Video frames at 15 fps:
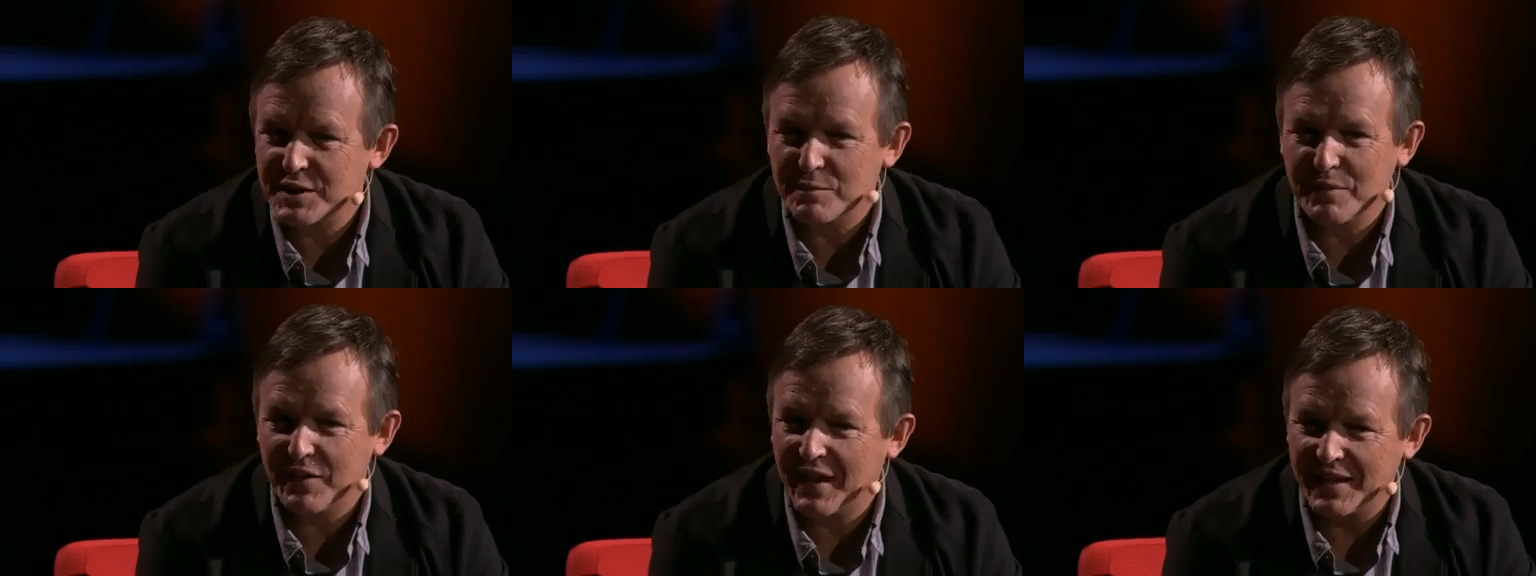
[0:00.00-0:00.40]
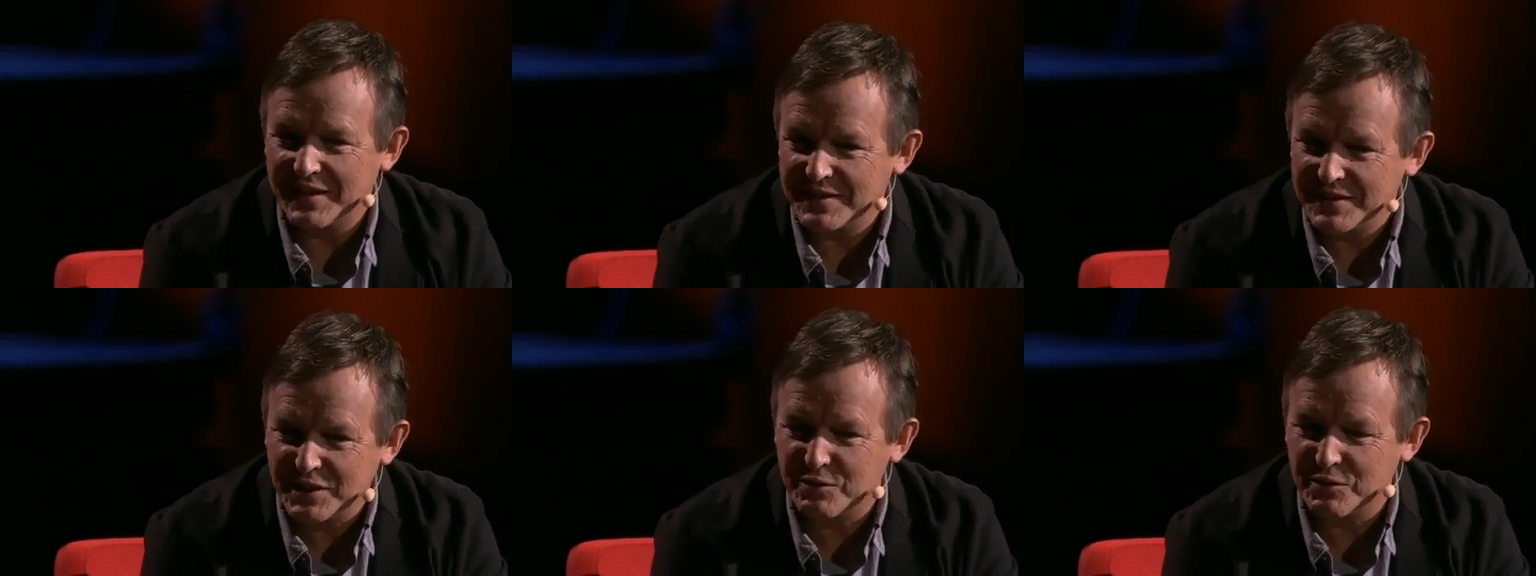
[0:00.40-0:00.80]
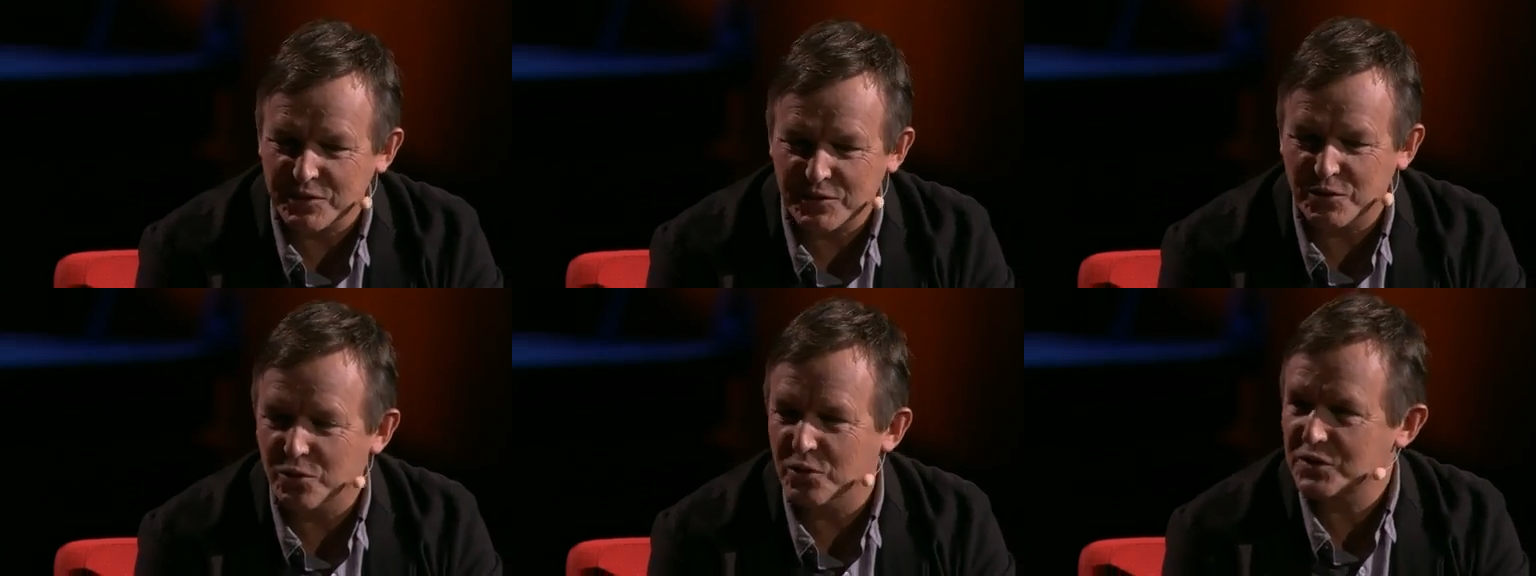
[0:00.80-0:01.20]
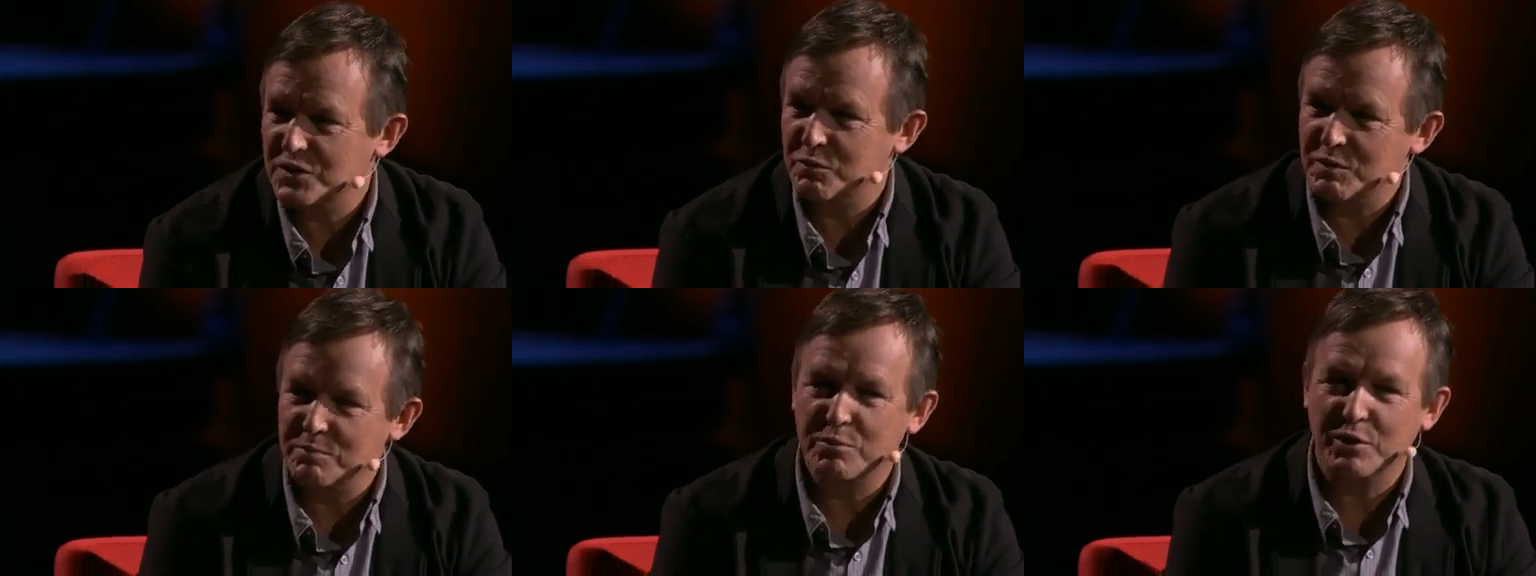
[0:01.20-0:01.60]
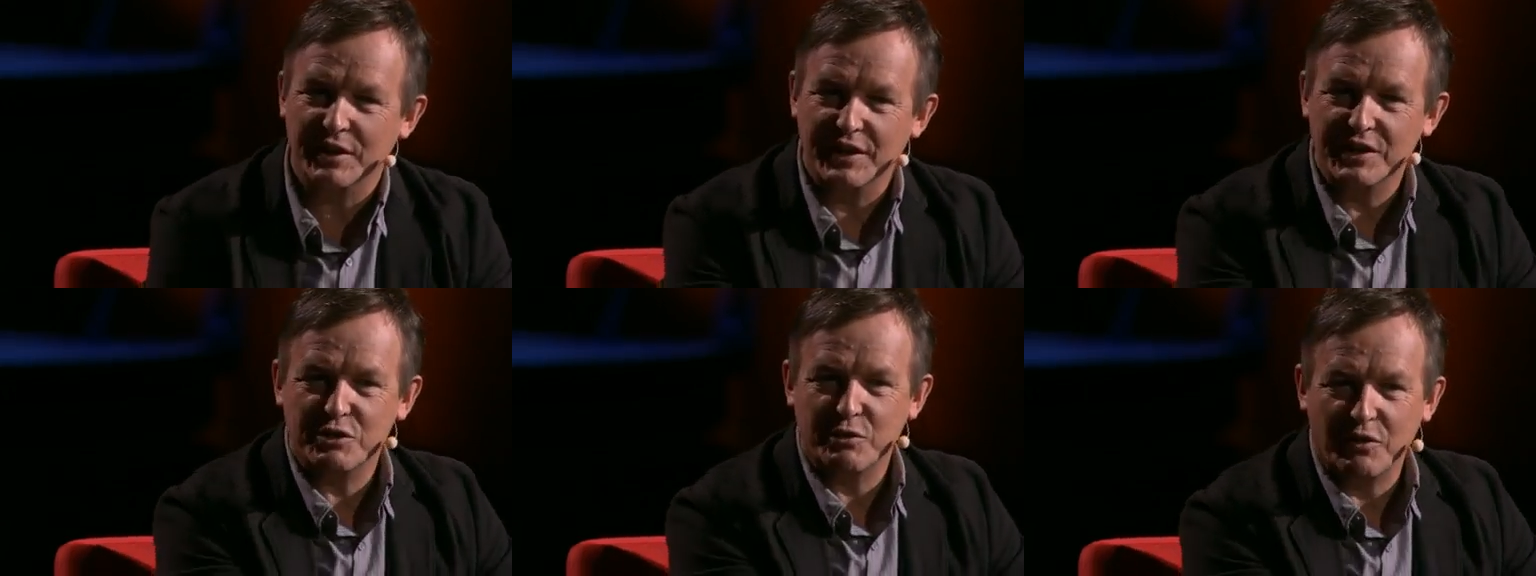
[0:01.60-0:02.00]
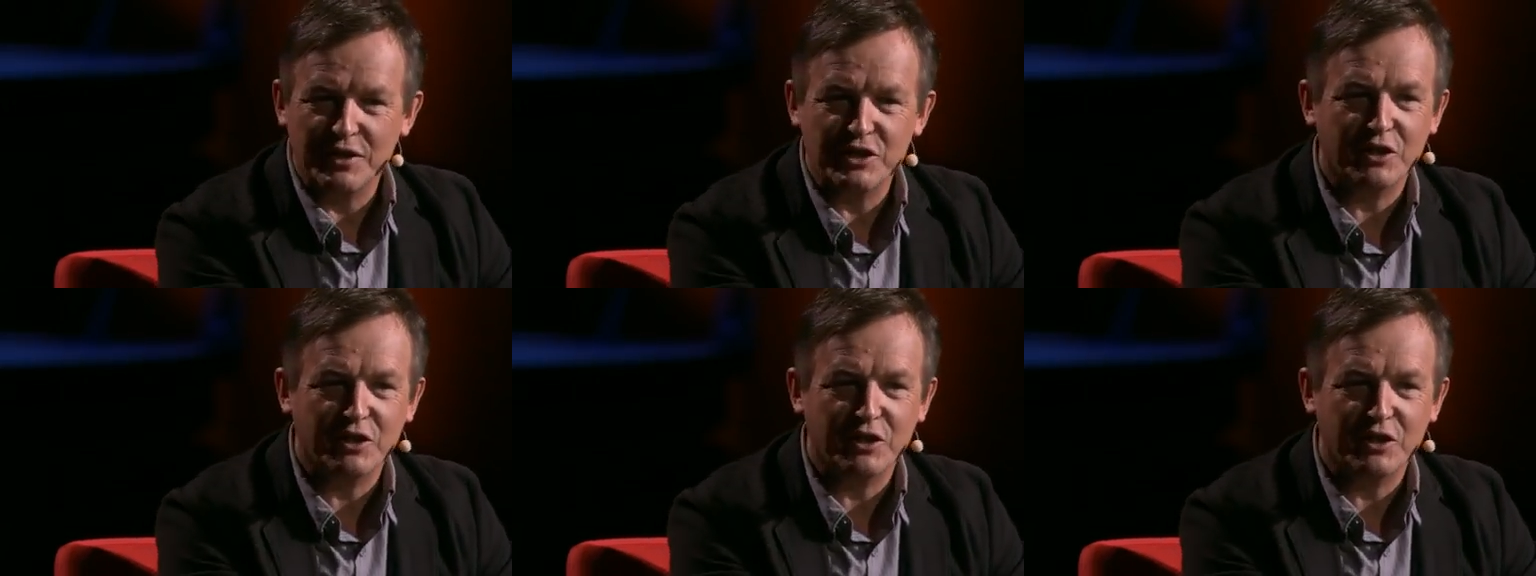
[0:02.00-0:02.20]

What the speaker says: some of that secret sauce? Can we put it into our